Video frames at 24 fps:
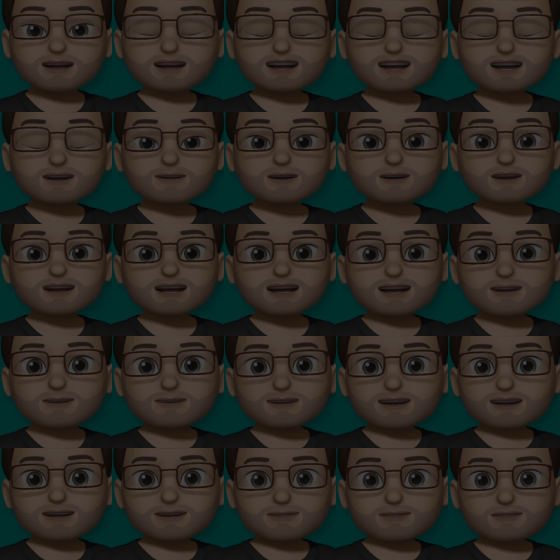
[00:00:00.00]
If you leave
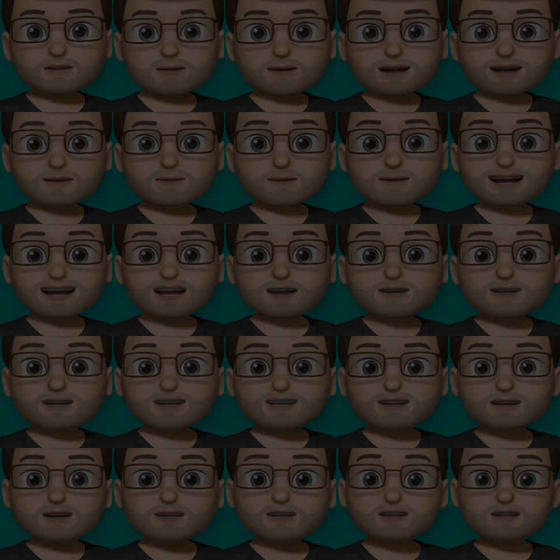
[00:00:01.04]
this for about a minute or so,